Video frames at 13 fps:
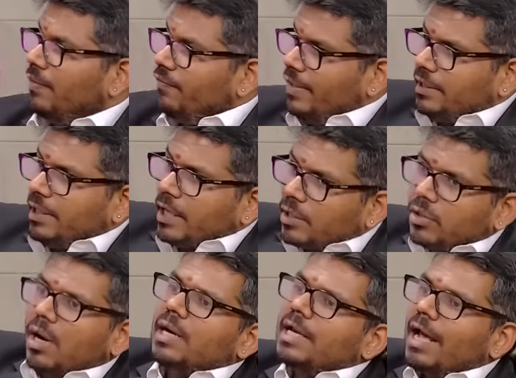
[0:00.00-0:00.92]
Will they
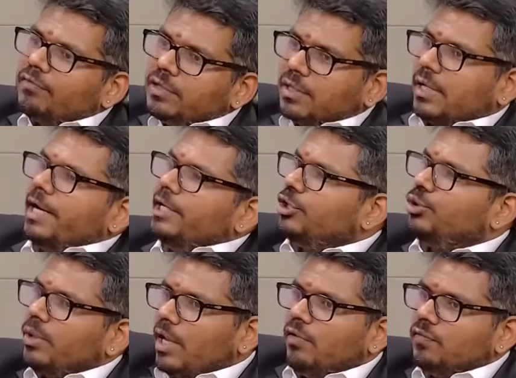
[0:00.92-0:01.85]
not have the right
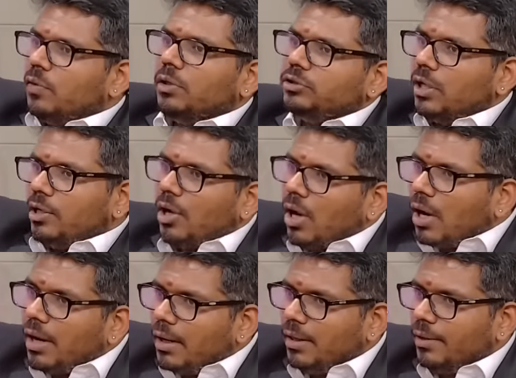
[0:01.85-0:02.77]
to invoke the
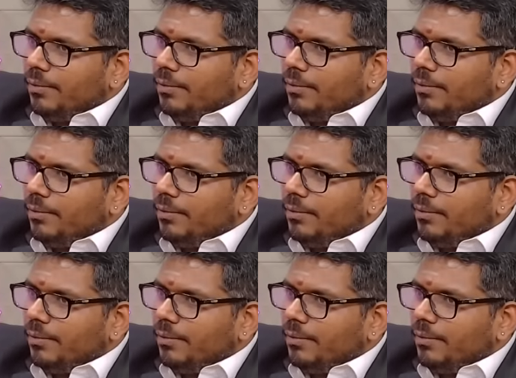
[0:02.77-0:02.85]
law